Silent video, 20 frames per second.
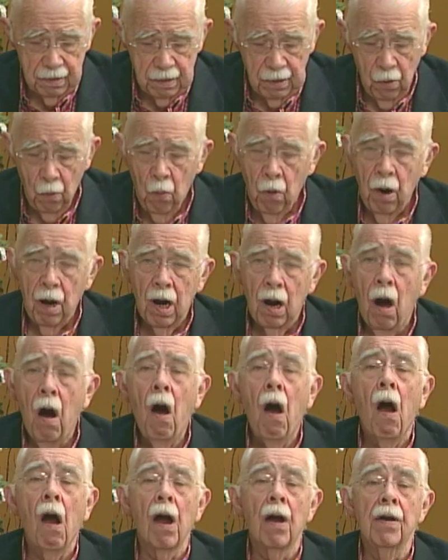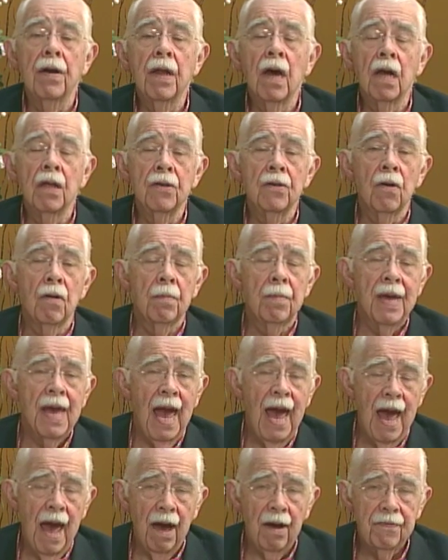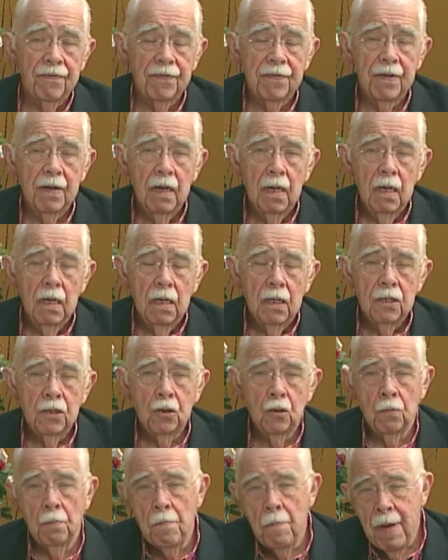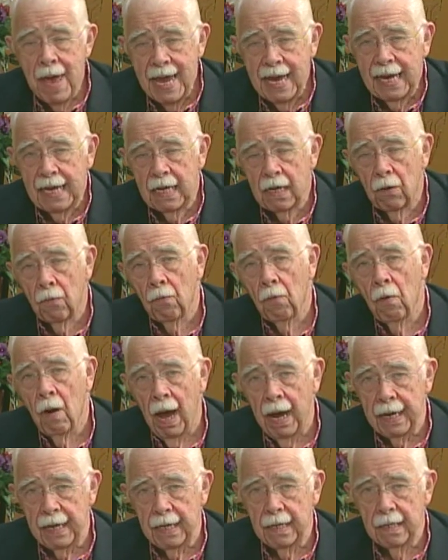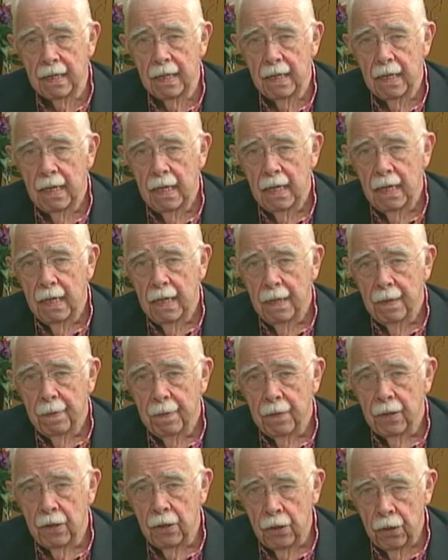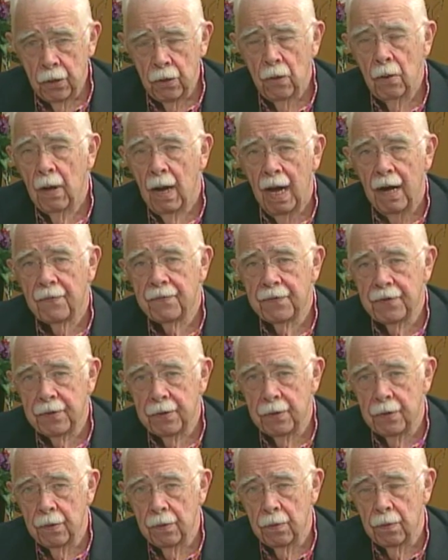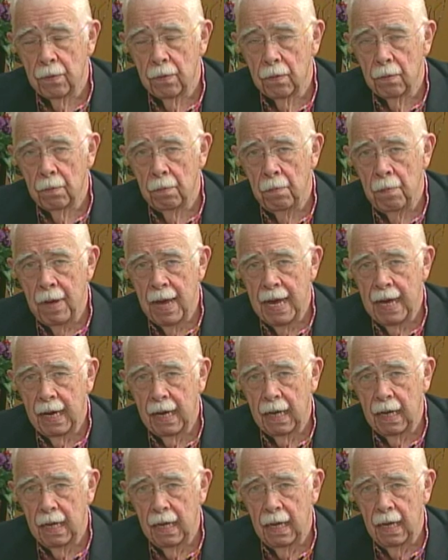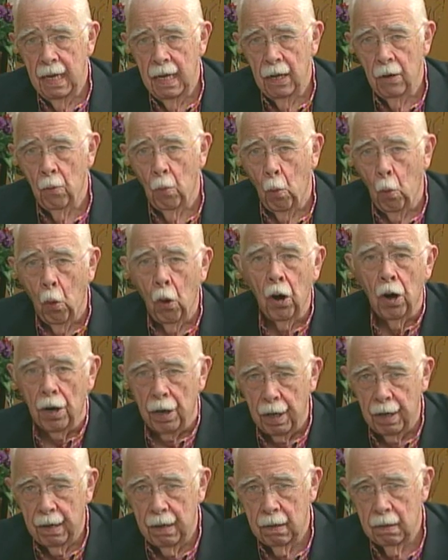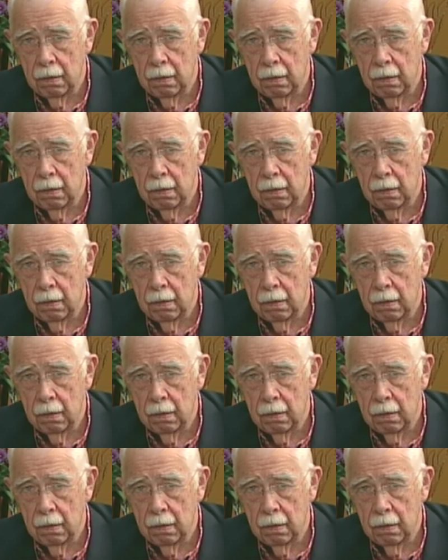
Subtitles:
that work hard on your behalf to make it right. You have to make it work.